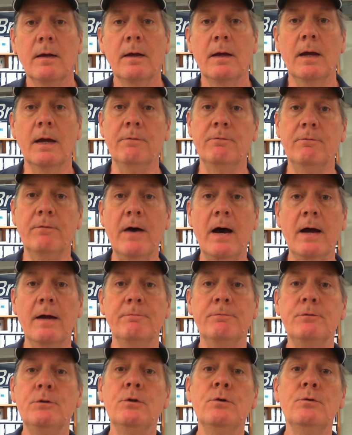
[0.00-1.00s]
A
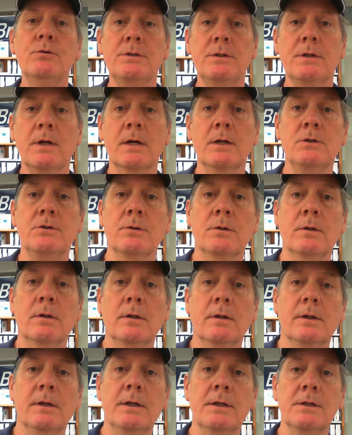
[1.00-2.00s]
5-2
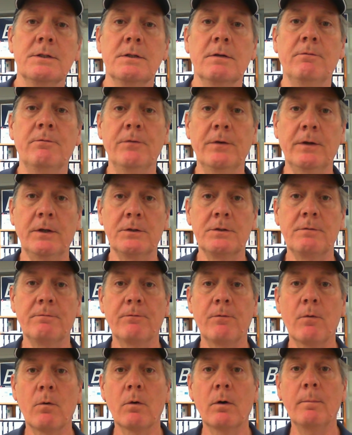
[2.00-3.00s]
schedule is a fixed
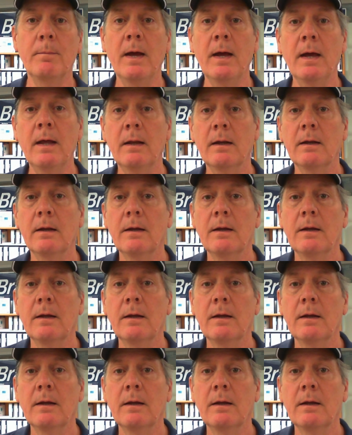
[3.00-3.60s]
format